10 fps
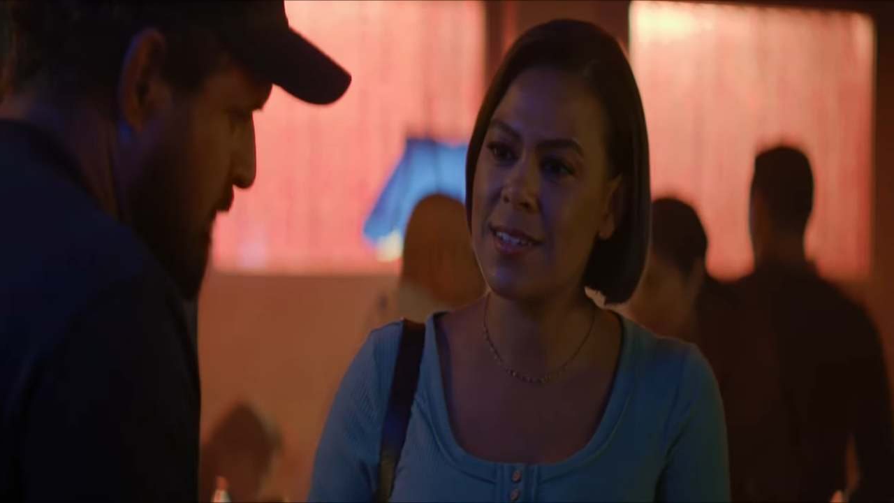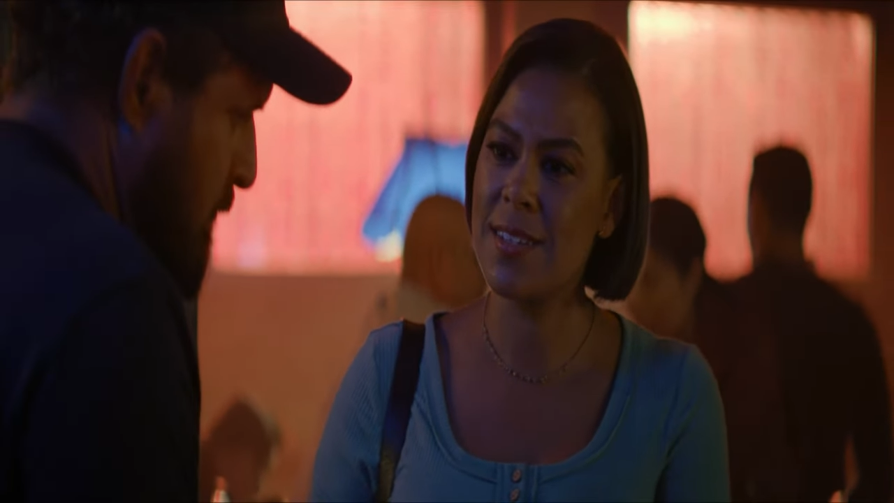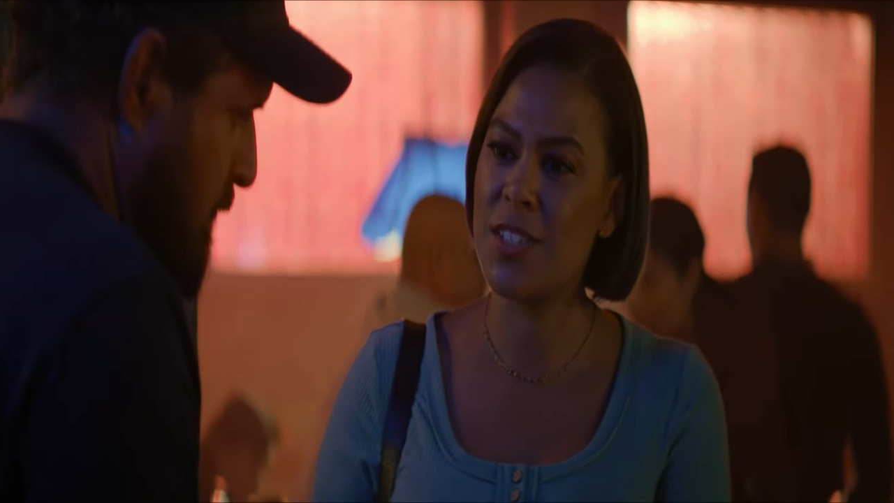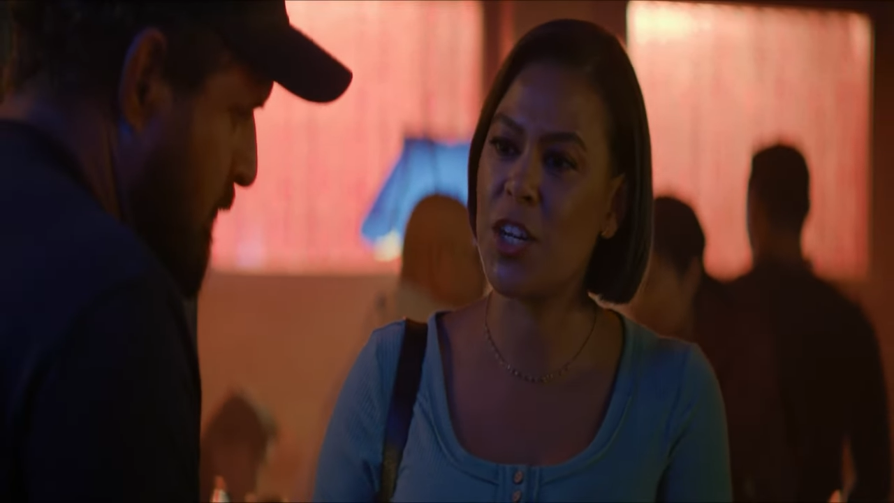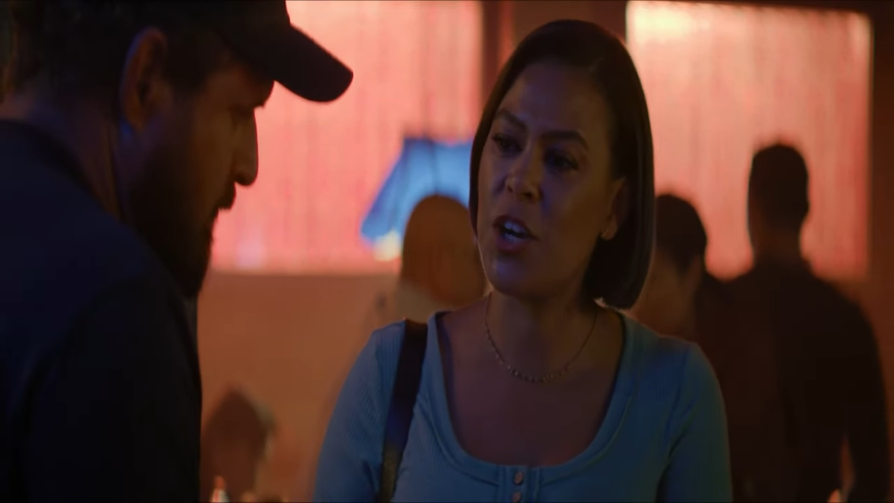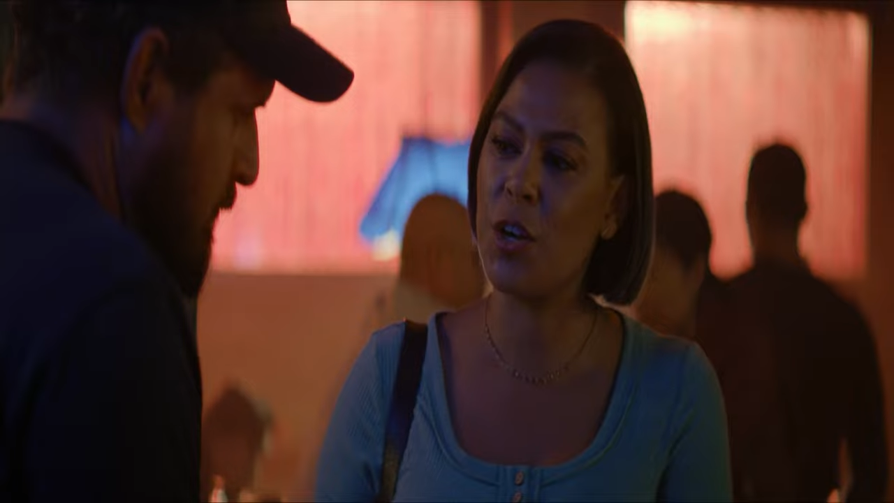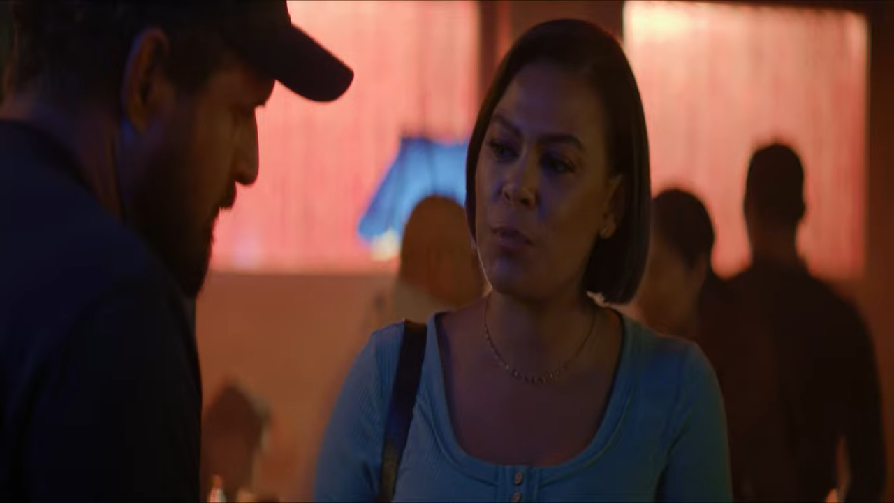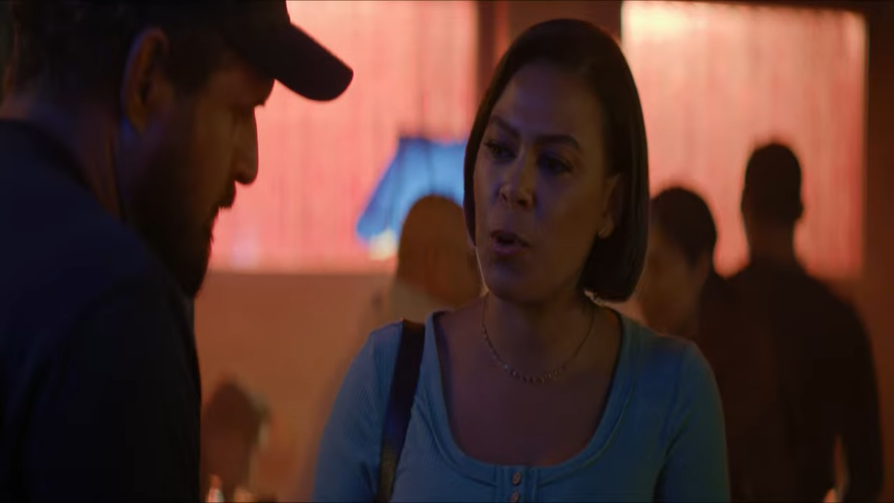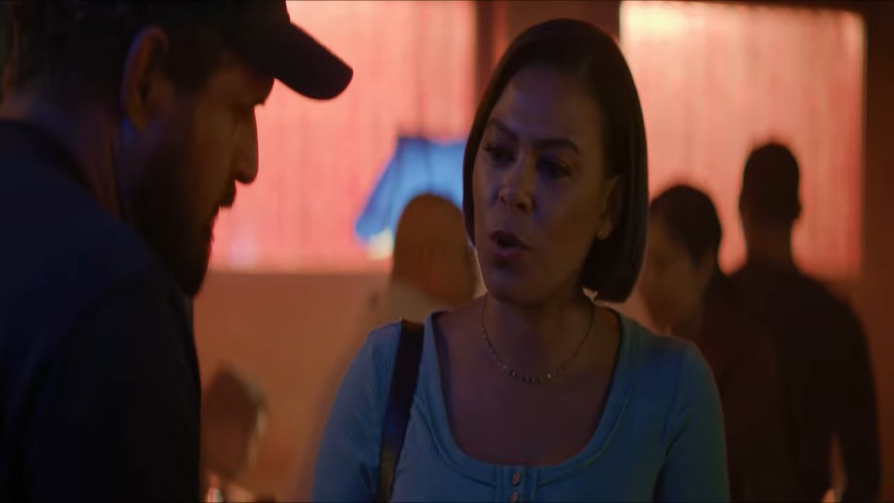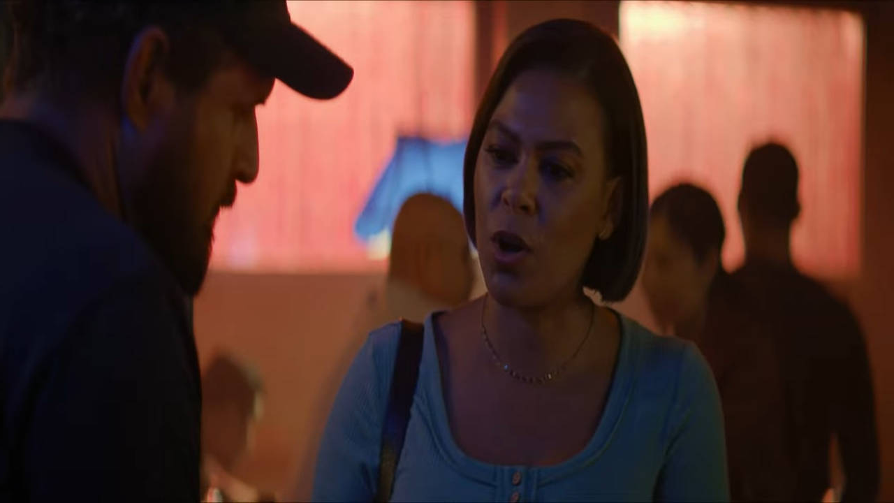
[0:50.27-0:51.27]
security
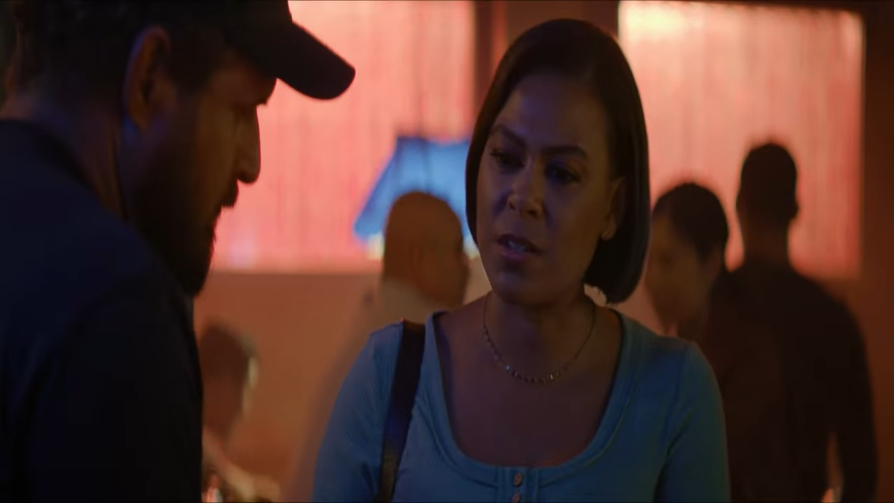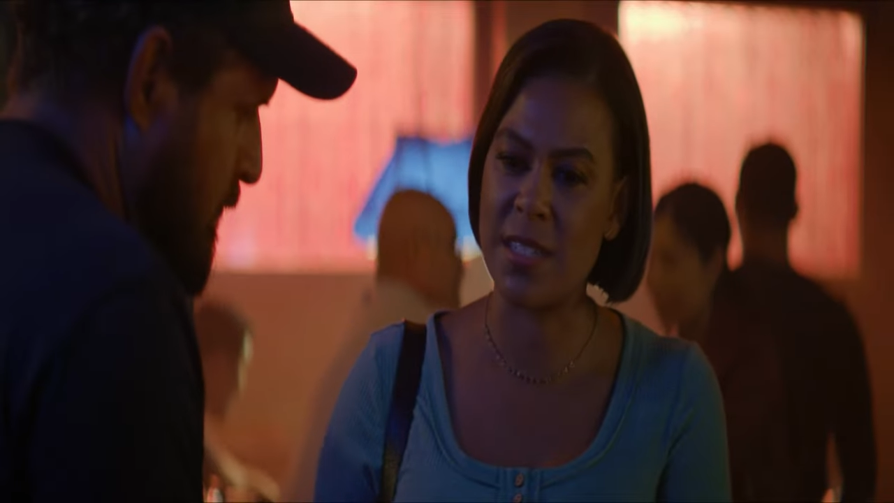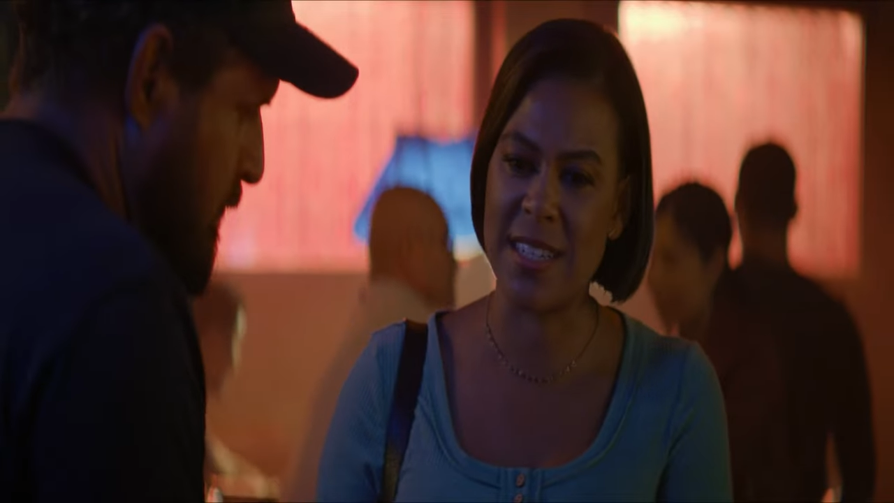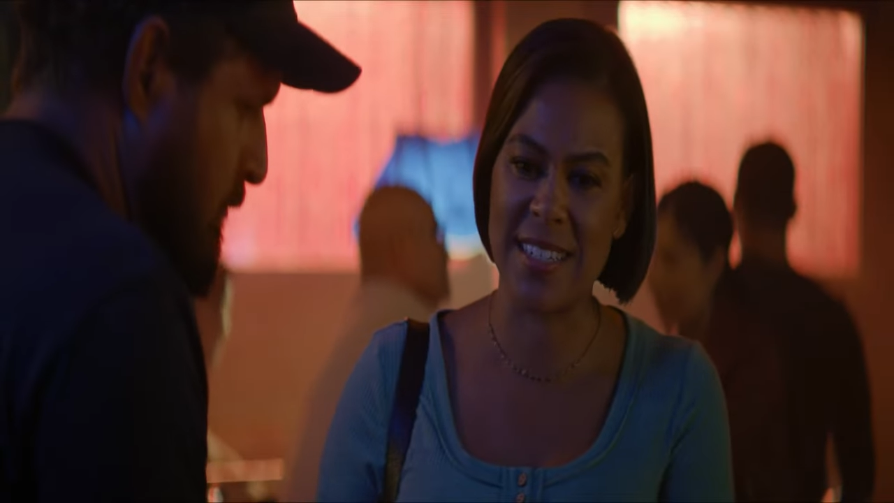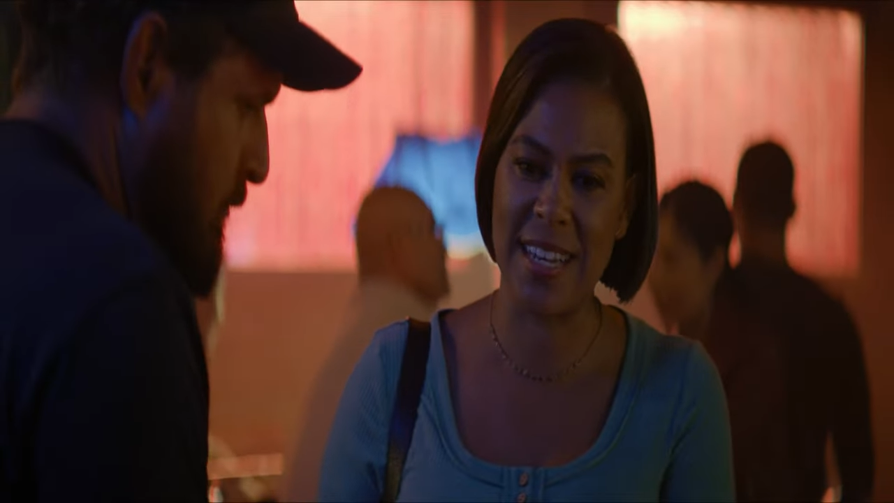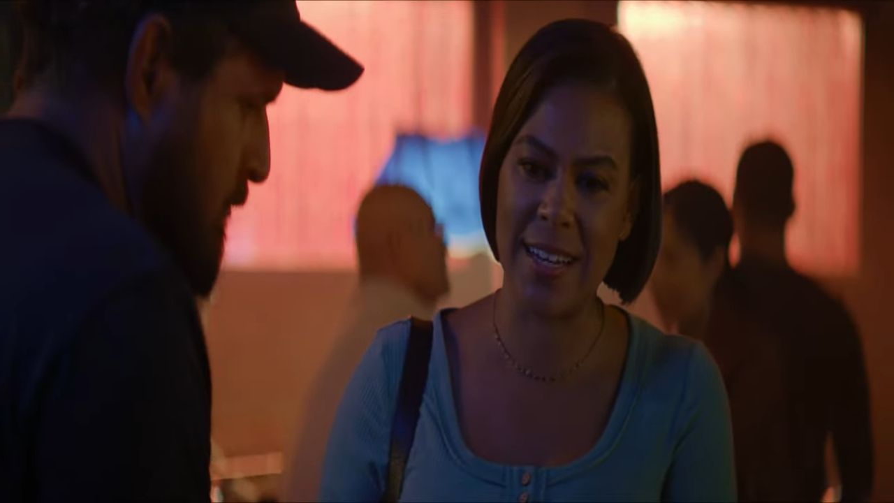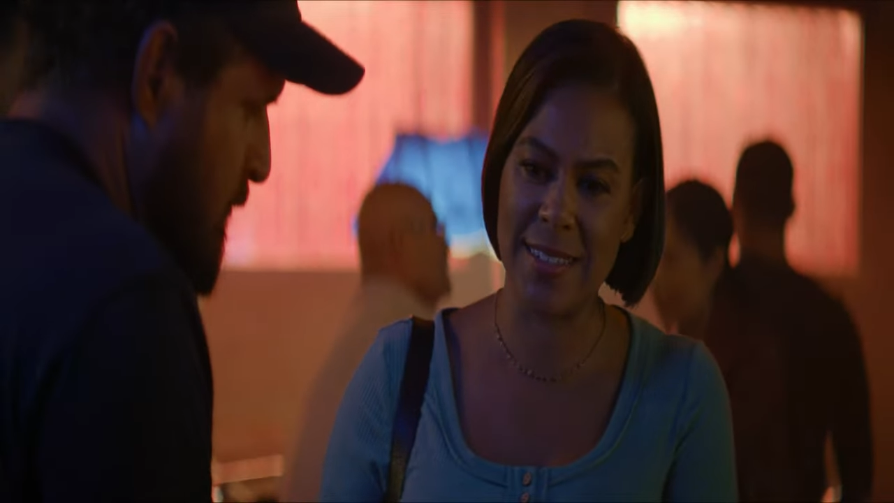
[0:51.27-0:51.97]
protocols dictate.